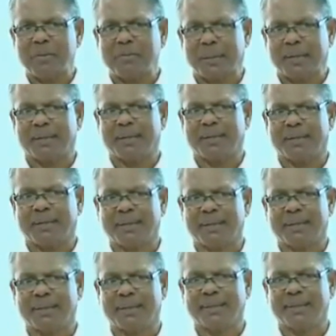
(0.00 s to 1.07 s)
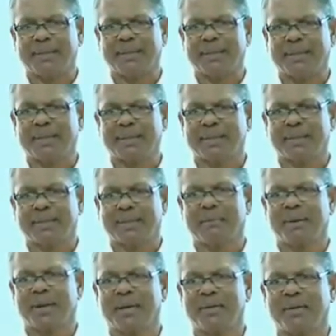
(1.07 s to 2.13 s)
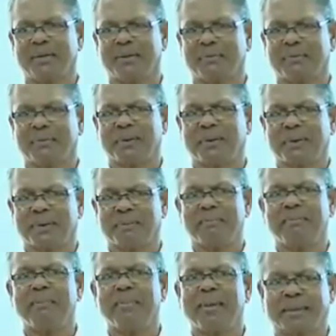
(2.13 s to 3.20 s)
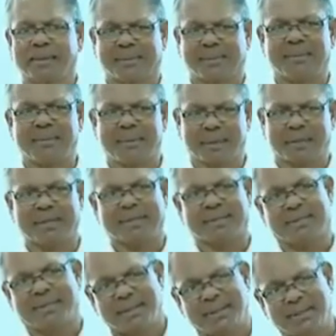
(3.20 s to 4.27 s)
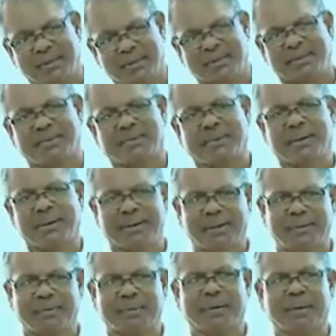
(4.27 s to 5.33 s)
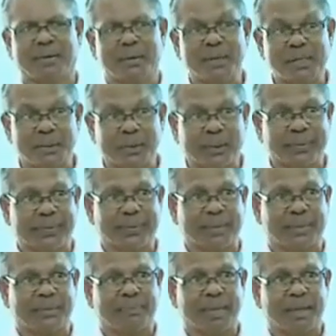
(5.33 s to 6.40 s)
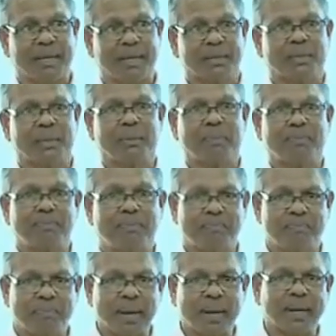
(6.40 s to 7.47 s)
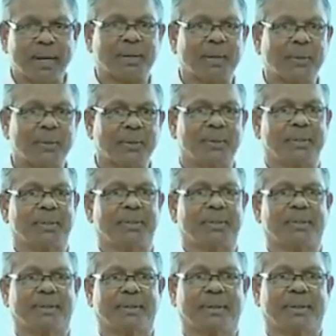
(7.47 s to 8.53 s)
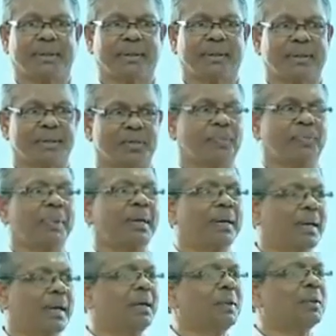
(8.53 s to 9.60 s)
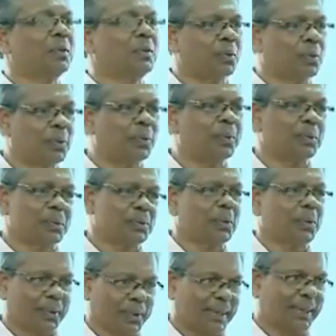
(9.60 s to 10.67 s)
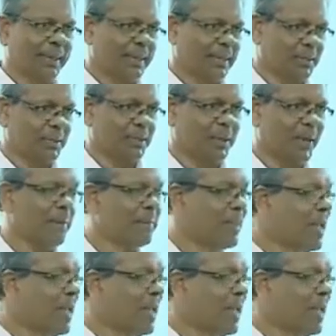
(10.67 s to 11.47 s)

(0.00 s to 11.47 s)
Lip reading: some kind of mixed, because it's very difficult to distinguish. So the Plato speaking through Socrates. Okay.